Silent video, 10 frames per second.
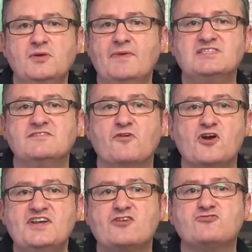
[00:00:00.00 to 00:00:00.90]
makes it
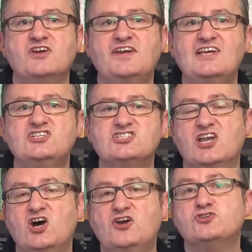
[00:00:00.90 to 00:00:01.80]
very natural and easy to
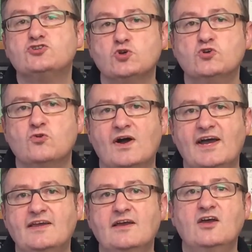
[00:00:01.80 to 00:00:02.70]
learn and store
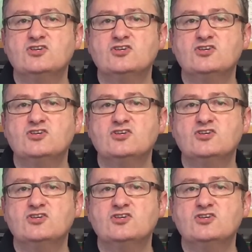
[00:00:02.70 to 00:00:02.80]
away